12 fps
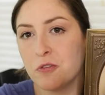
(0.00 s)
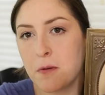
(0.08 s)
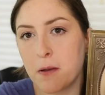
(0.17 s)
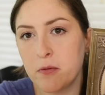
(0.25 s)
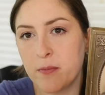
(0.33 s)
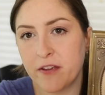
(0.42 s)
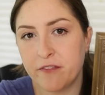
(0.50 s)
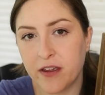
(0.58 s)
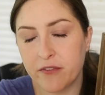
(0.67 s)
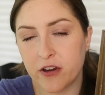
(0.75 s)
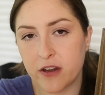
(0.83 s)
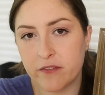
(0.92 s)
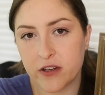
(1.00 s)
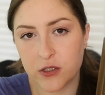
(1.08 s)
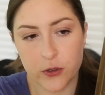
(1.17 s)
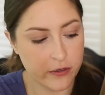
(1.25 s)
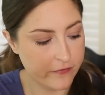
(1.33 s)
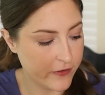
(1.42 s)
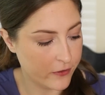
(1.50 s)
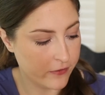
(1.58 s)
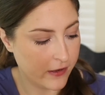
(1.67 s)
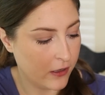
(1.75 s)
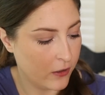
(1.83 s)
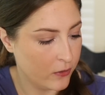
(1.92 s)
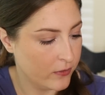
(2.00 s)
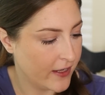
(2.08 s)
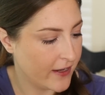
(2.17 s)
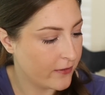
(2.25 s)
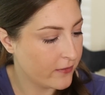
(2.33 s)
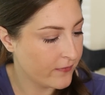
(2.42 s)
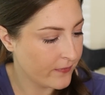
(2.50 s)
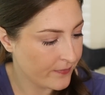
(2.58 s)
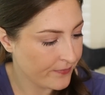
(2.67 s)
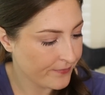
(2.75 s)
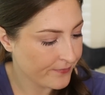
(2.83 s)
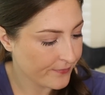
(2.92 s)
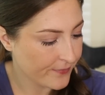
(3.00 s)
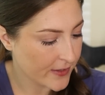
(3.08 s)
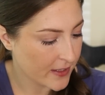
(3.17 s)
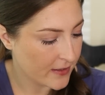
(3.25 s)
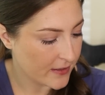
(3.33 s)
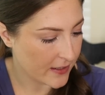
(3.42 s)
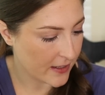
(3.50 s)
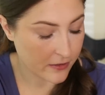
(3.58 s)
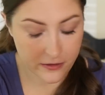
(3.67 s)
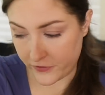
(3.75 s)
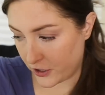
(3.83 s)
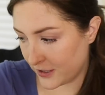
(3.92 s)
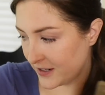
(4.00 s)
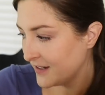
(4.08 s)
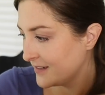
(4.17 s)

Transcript: It's probably my favorite Victorian photo that I own now. Yeah, I love her.